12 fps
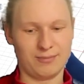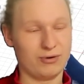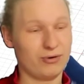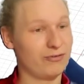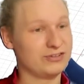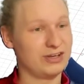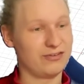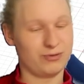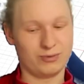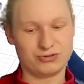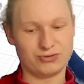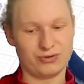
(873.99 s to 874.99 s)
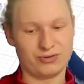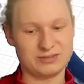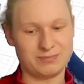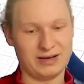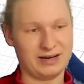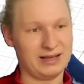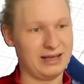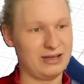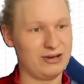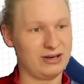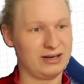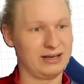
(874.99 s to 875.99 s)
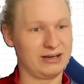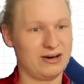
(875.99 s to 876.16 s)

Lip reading: Obviously, if you want to draw on this plane here, you can click